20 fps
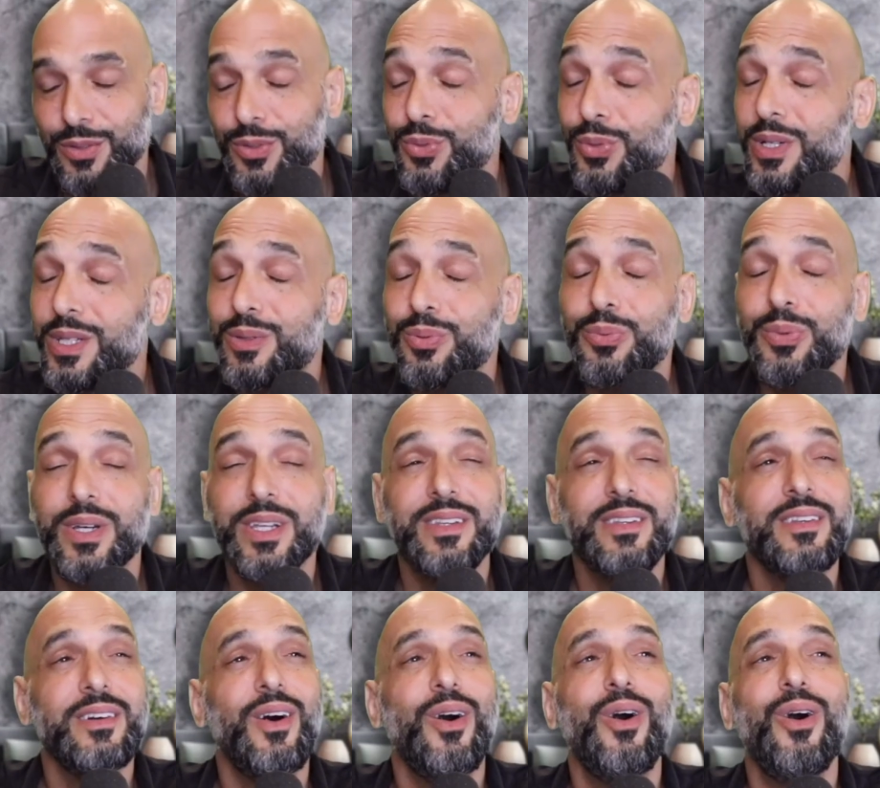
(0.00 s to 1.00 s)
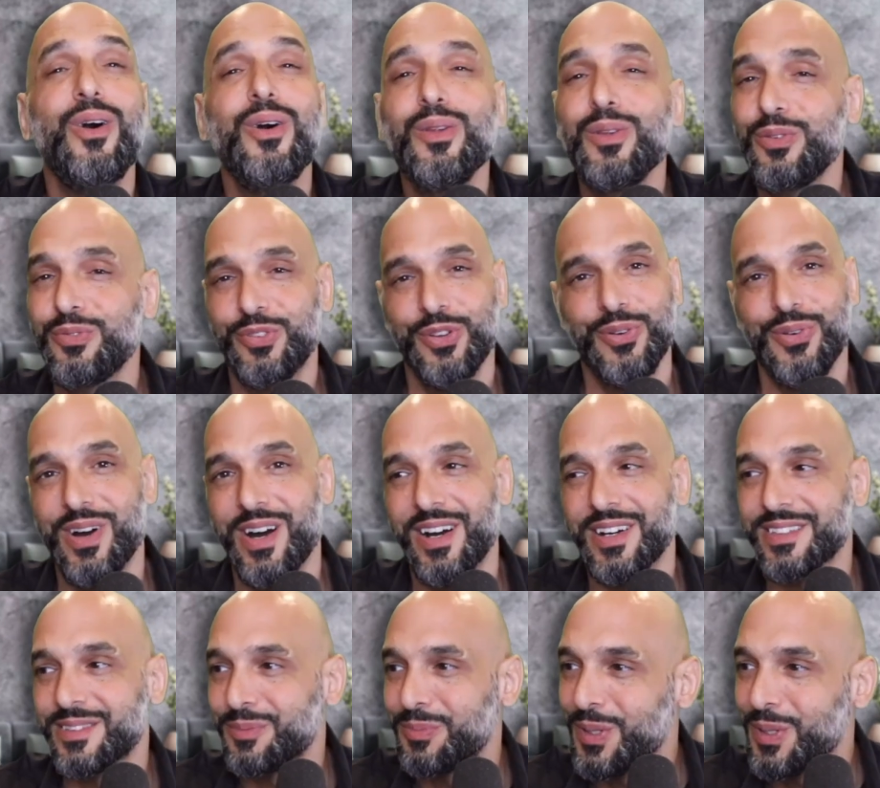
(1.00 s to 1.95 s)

Do it with all of your heart